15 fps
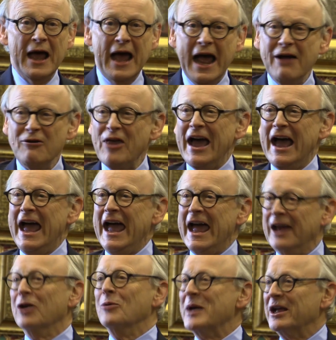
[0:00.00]
how the
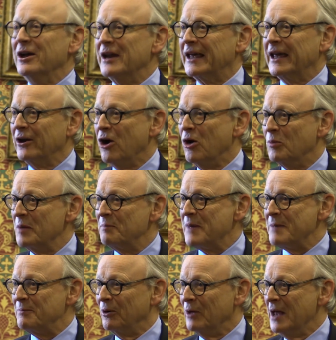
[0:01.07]
hell are we going to get on with
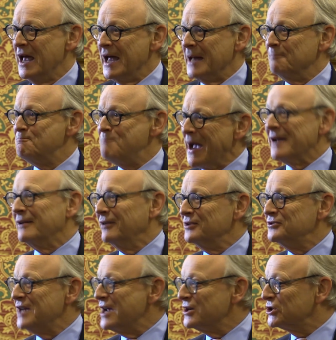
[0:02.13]
people in
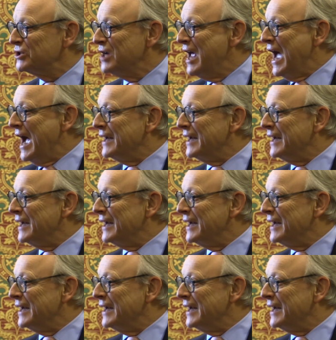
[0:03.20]
Bangladesh